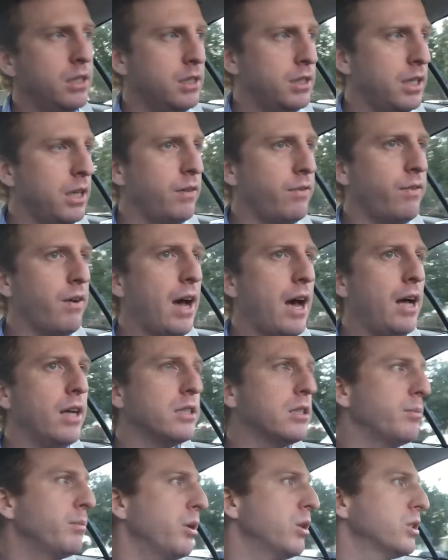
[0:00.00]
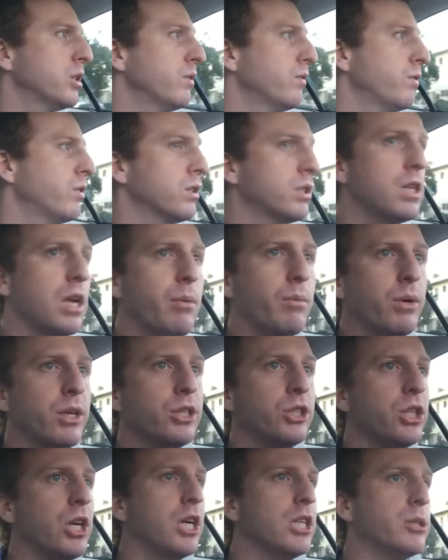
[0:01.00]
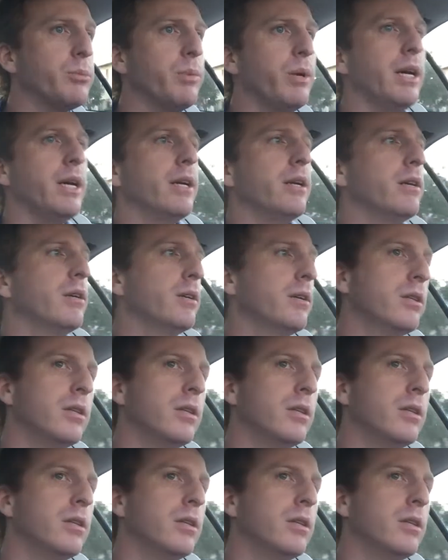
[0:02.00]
They had filed a motion for summary judgment,